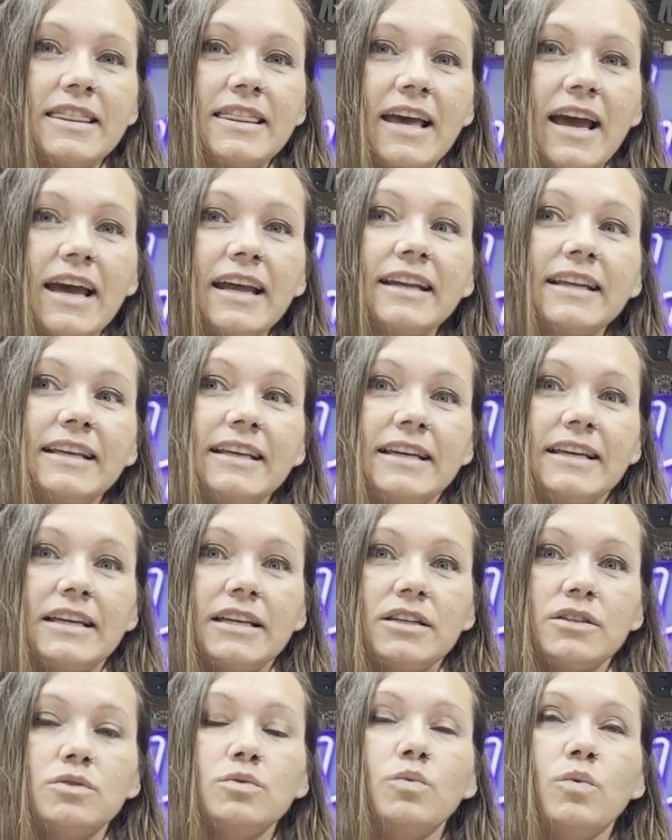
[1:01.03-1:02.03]
that
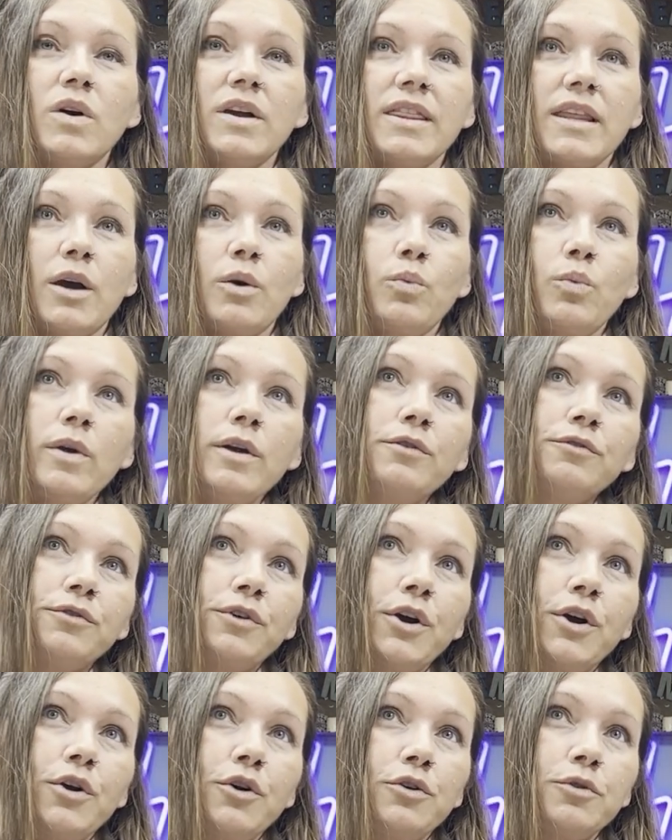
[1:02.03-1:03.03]
is one that we
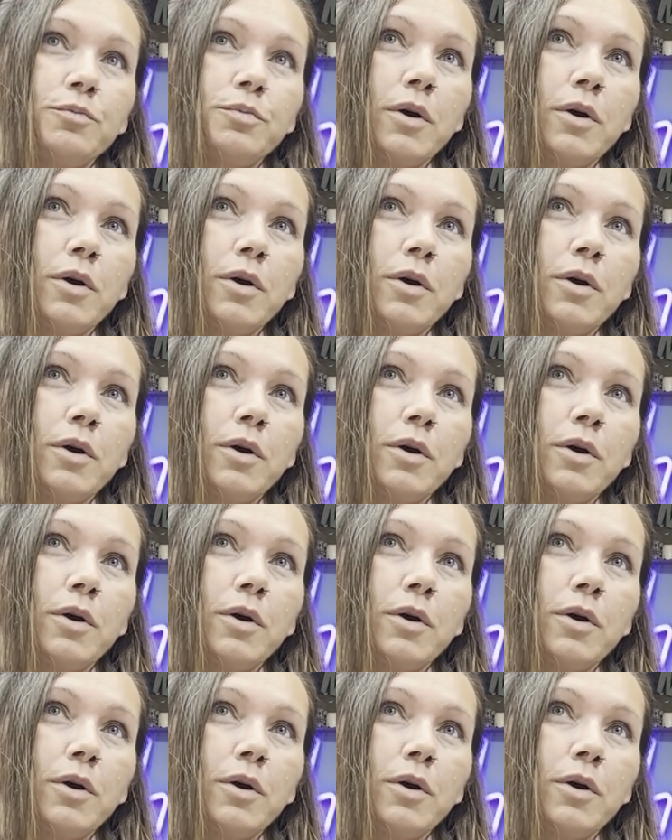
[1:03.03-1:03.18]
rode